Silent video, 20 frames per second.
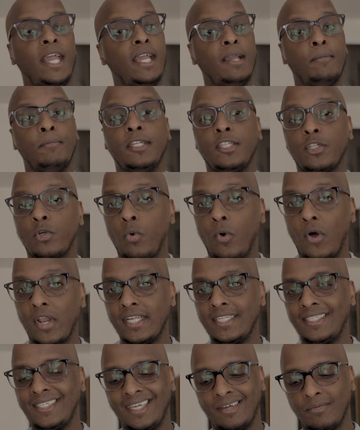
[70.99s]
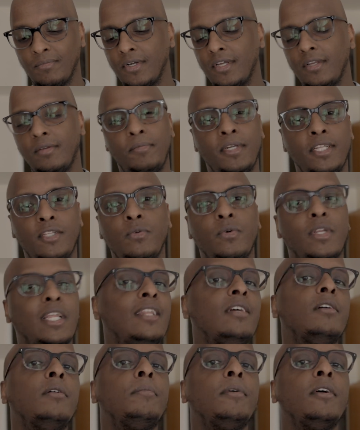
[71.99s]
image quality, and we're going to be doing a
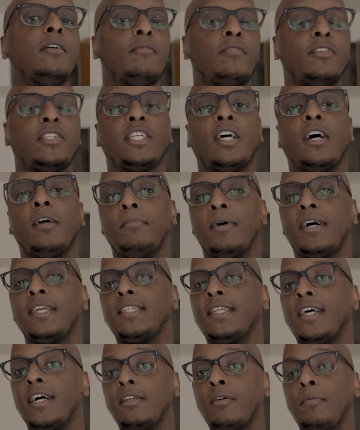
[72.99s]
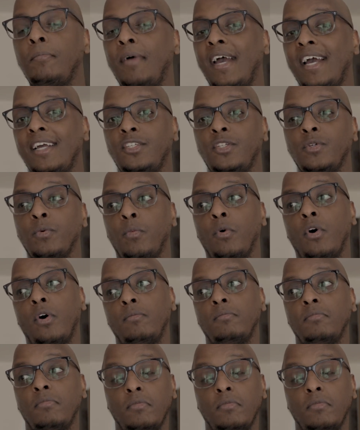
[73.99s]
little bit of a side-by-side compared to what